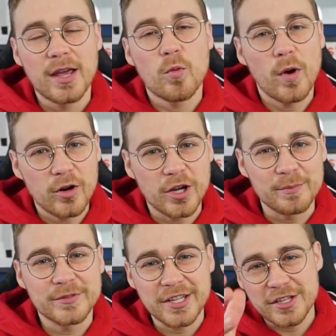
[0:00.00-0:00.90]
Welcome
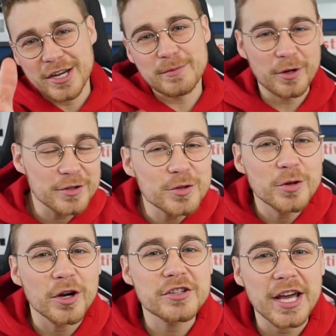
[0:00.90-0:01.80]
to the James Lawrence
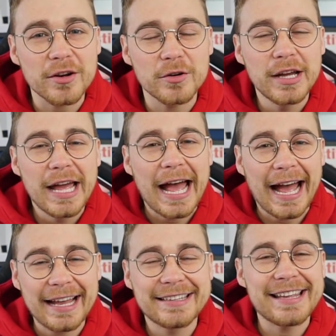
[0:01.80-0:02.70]
Allcott channel
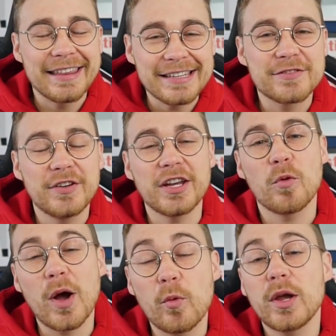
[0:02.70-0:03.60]
and this video
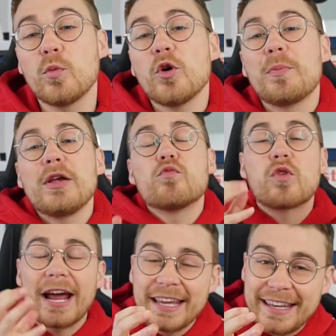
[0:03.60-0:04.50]
where we will be
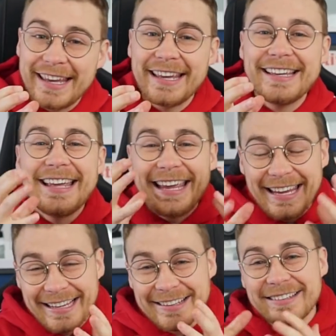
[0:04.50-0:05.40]
ranking
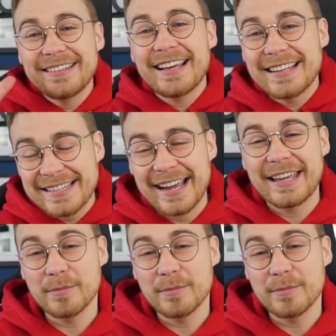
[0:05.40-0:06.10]
England attacking